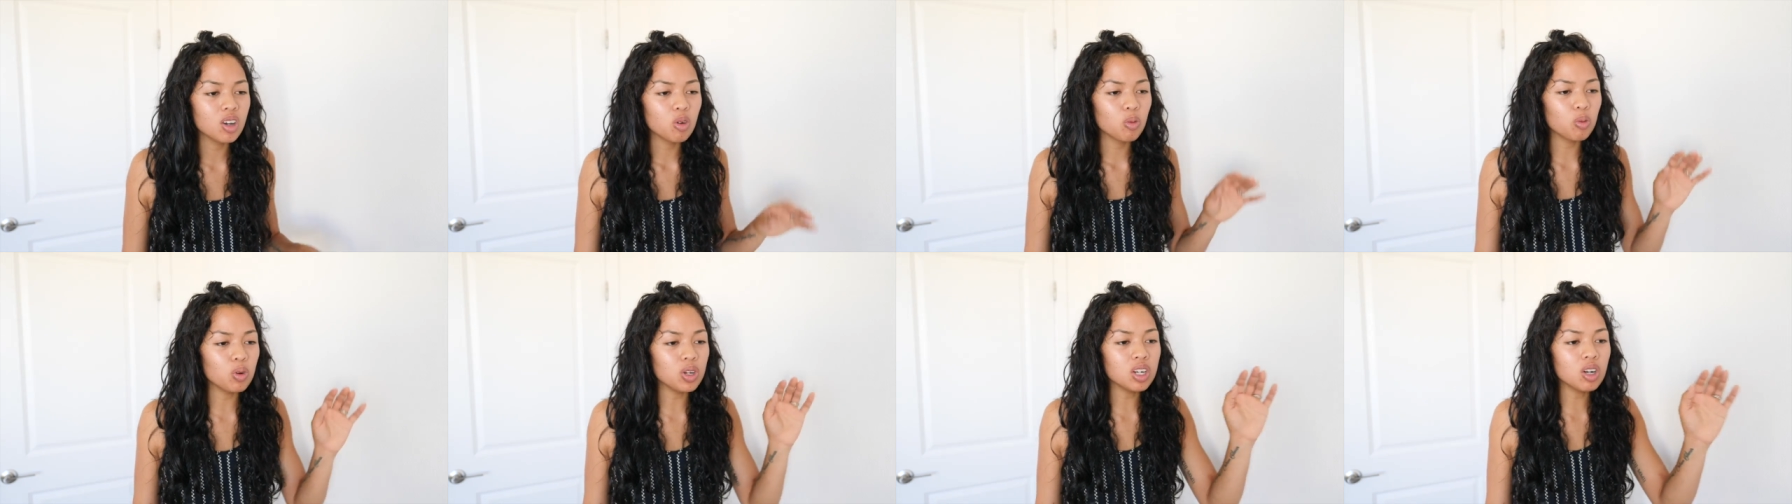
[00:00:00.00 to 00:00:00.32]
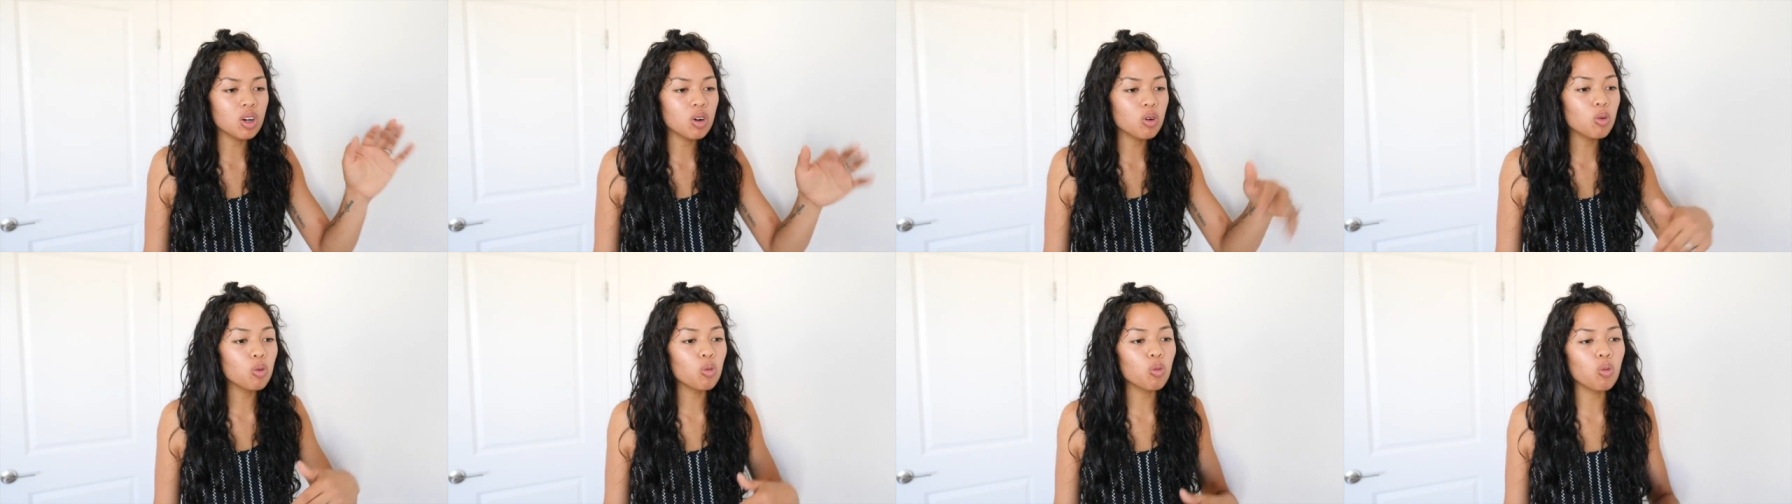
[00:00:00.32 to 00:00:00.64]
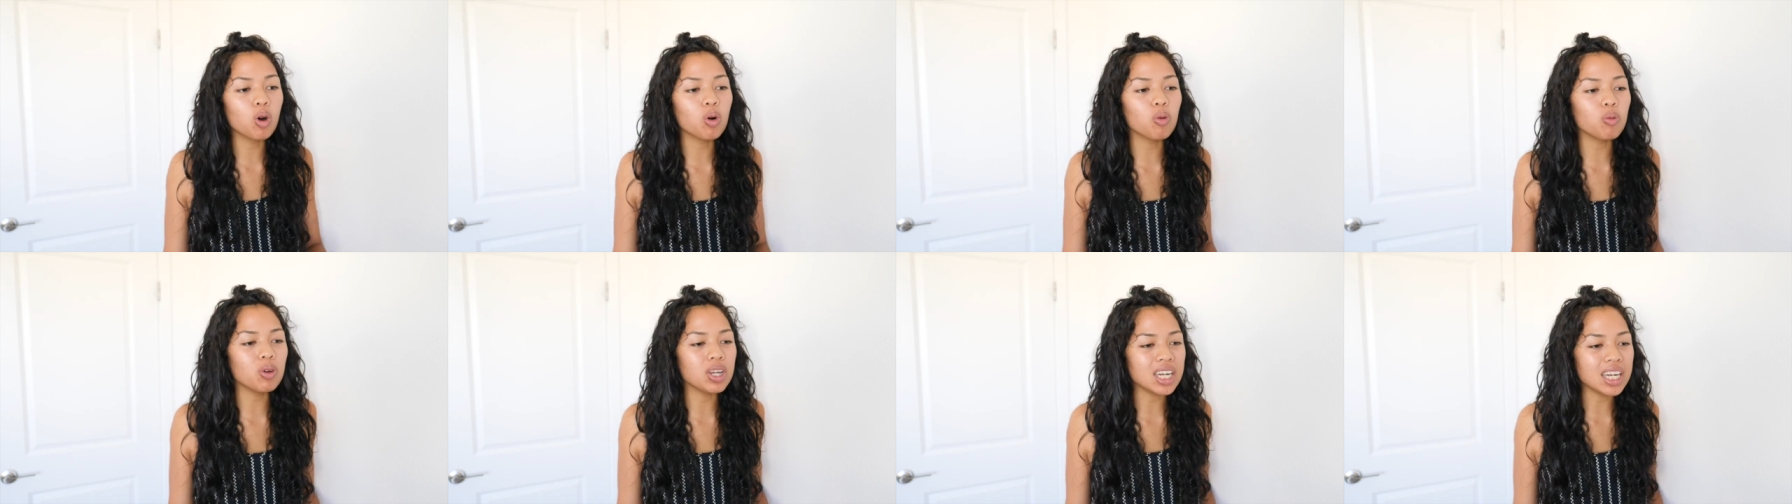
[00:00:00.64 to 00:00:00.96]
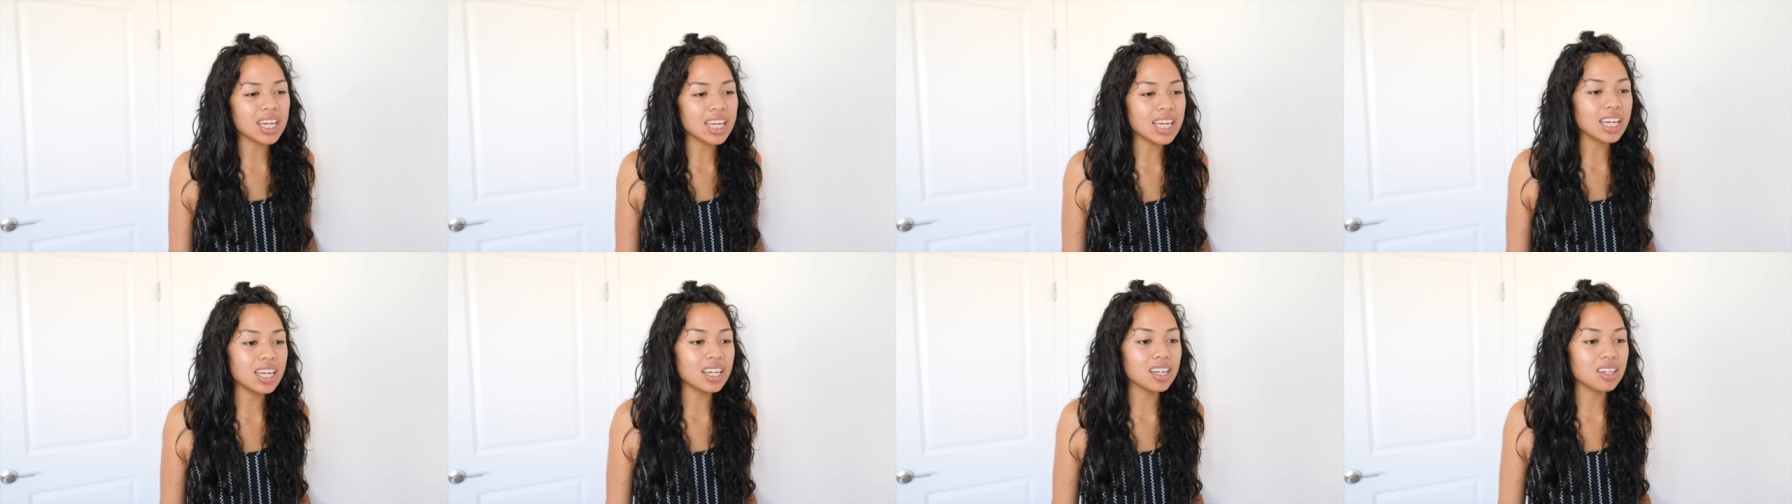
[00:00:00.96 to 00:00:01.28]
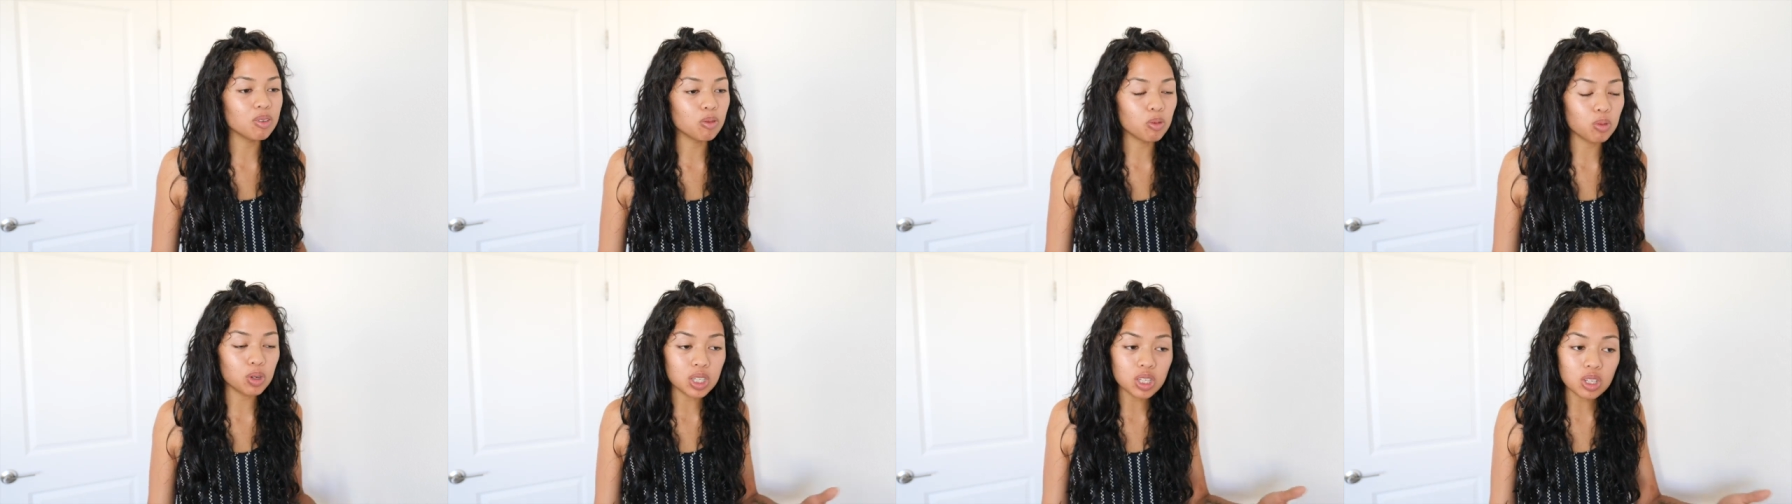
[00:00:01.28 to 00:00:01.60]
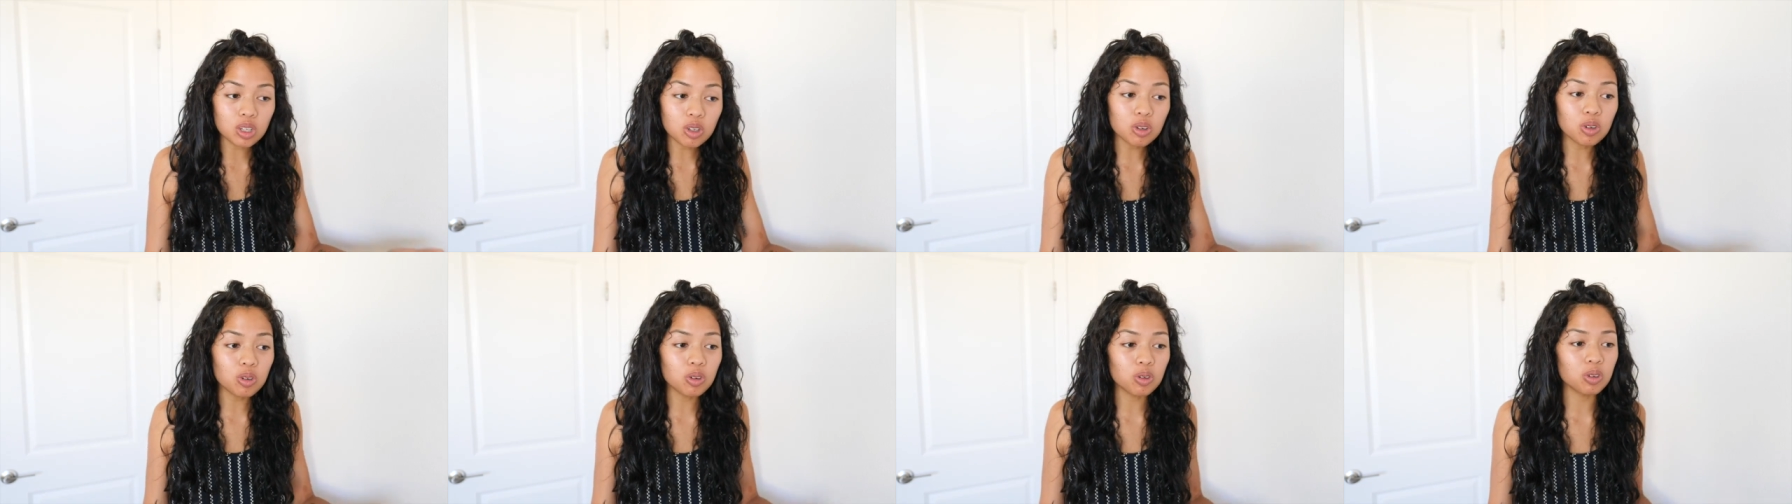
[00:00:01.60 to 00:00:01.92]
We know what we need. We
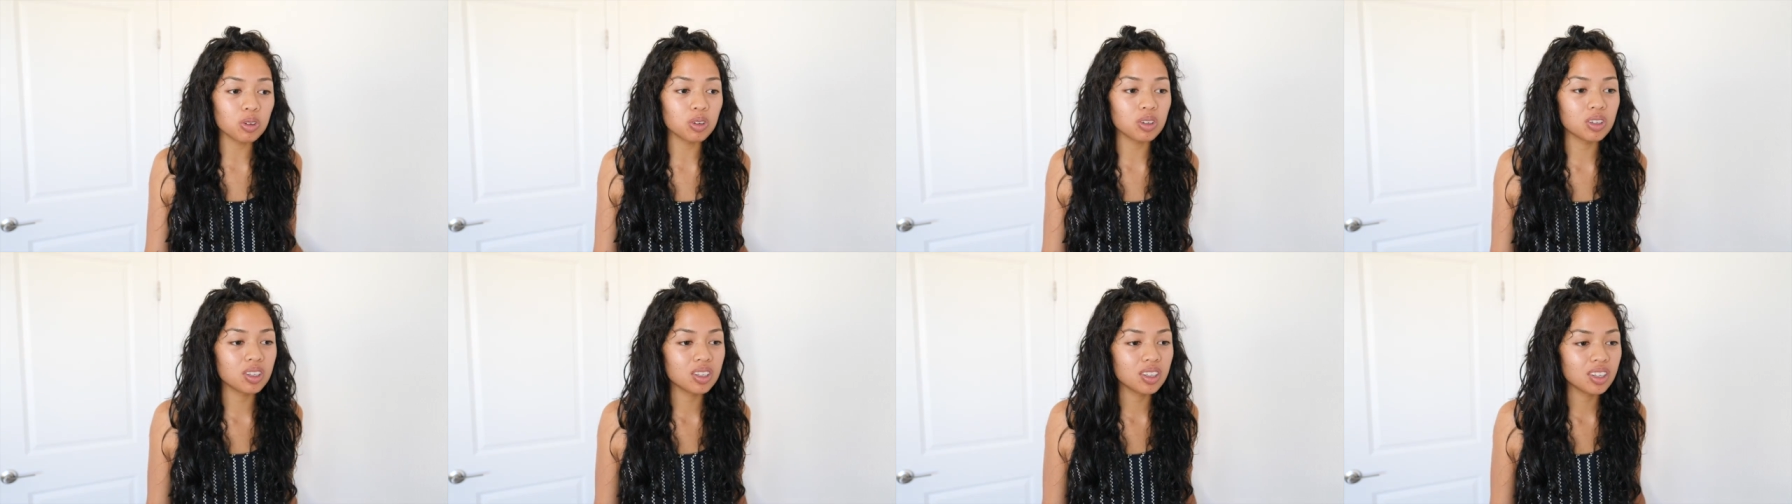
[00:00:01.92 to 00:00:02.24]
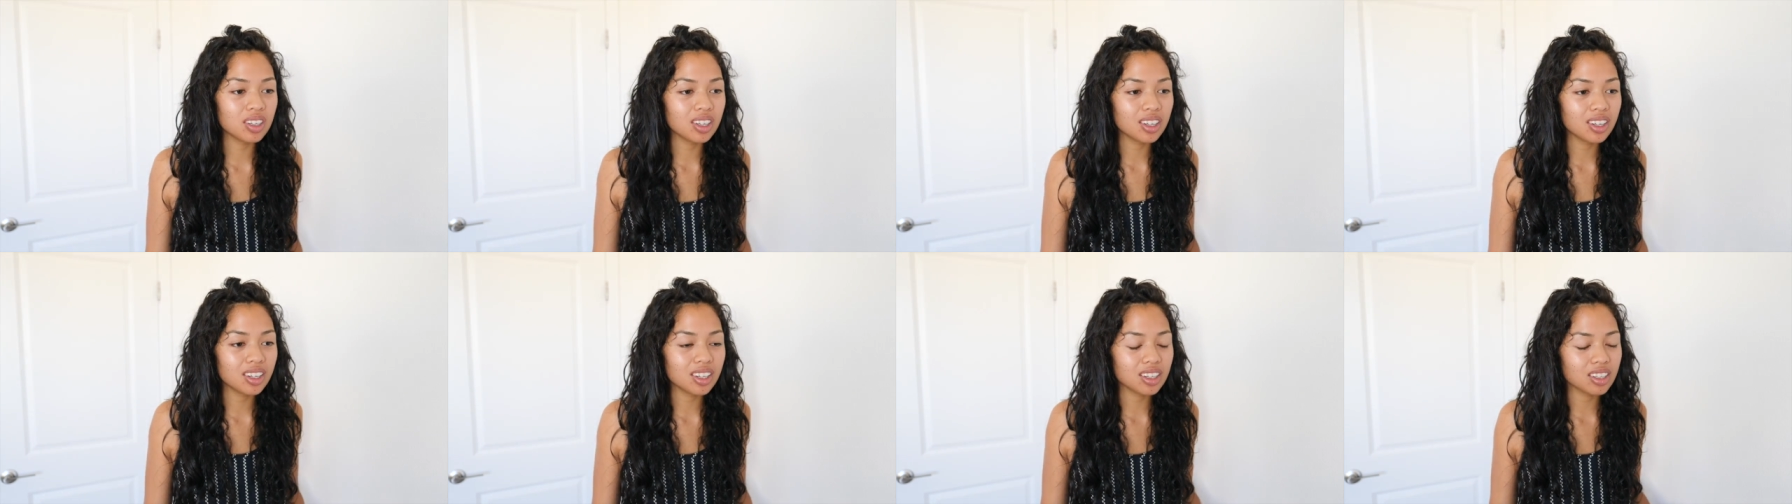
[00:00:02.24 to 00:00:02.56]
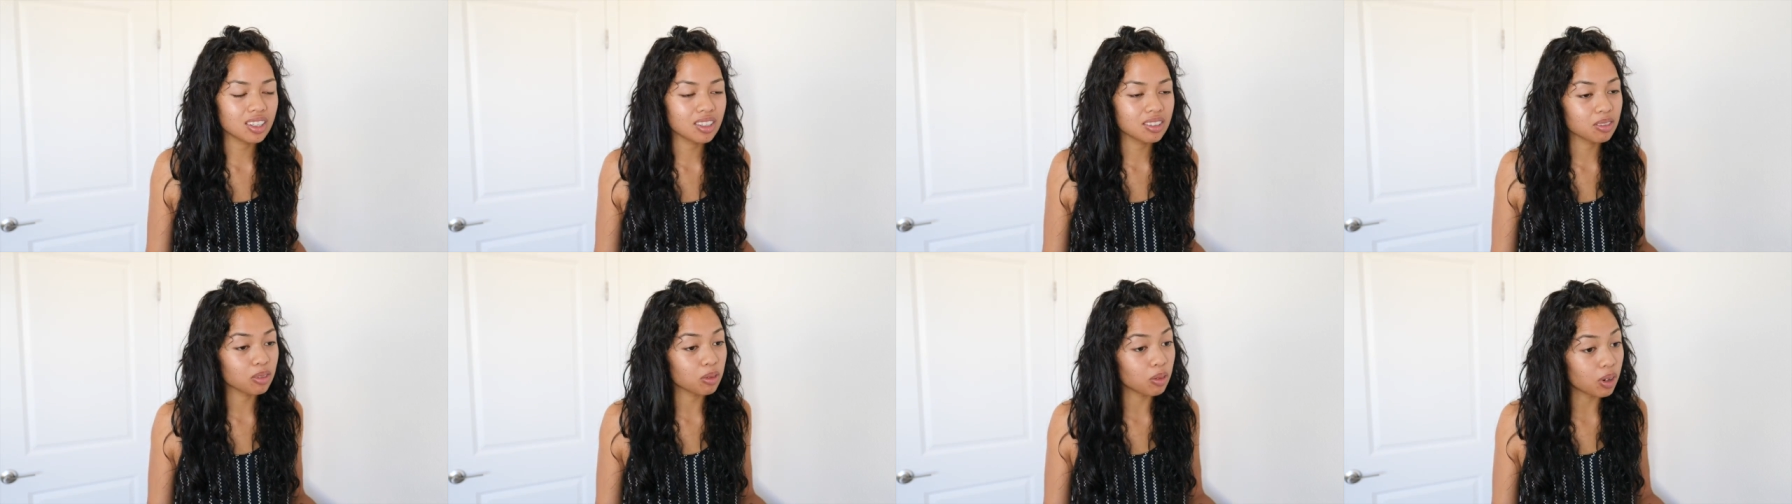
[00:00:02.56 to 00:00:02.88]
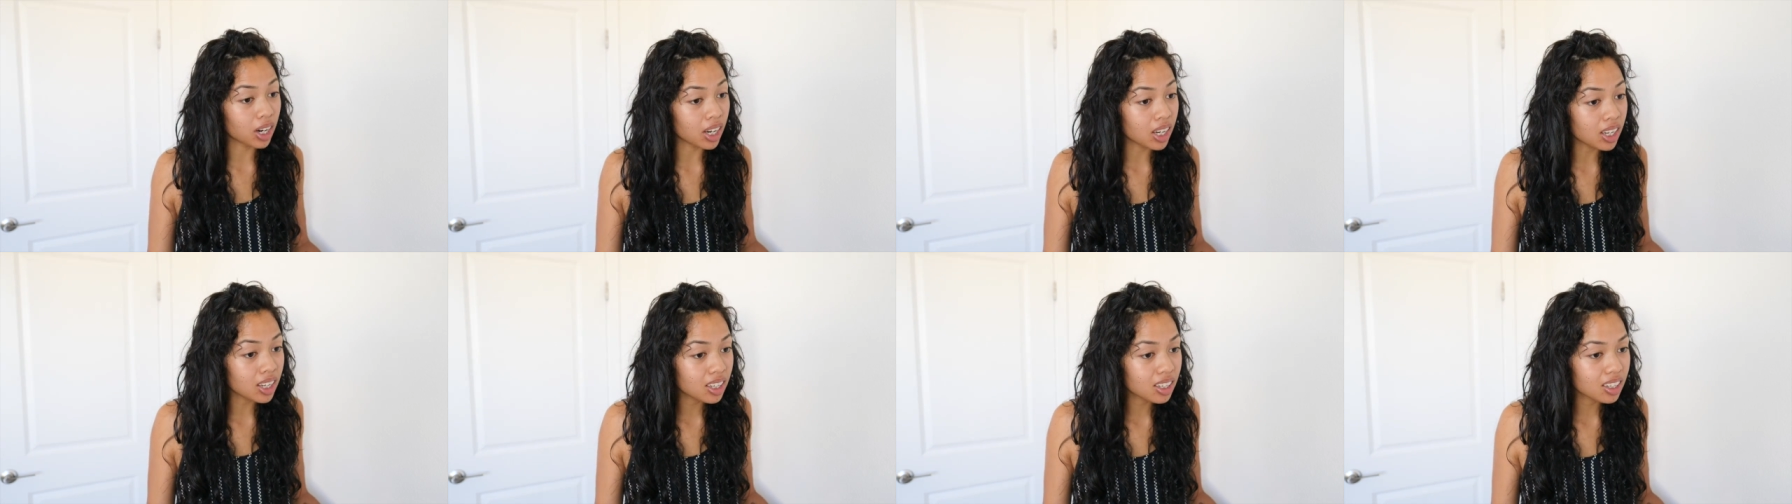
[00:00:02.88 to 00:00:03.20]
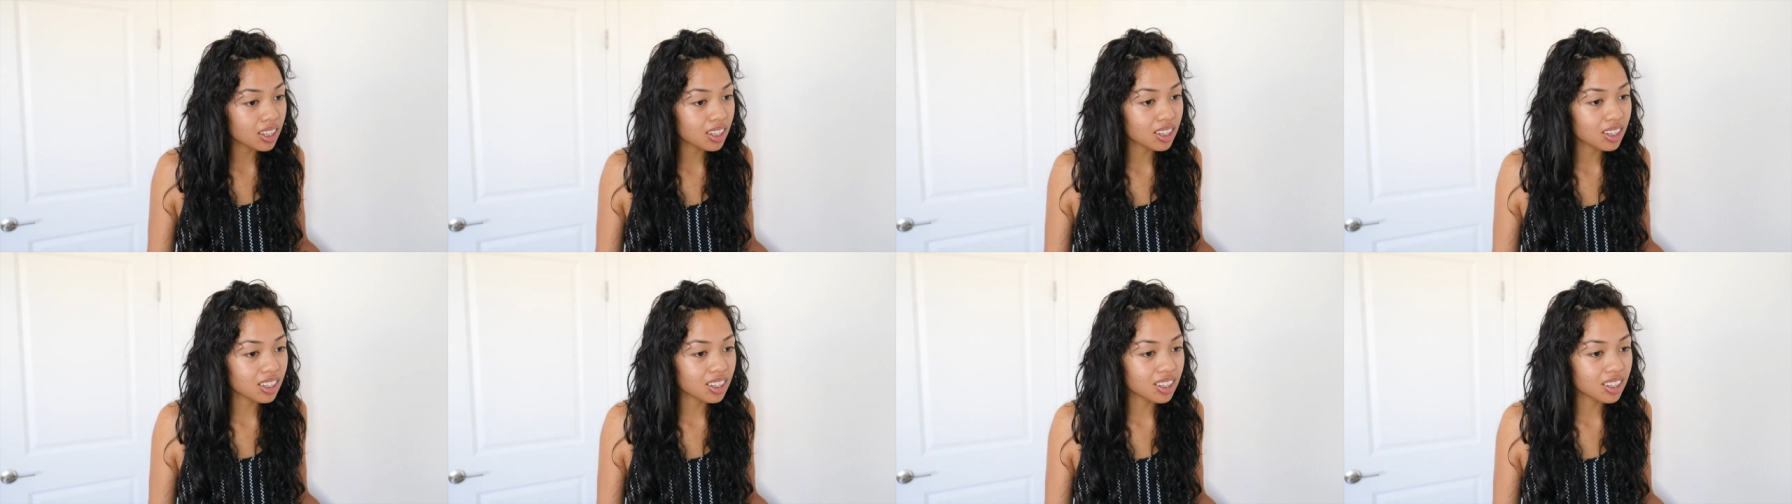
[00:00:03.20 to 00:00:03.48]
do, right?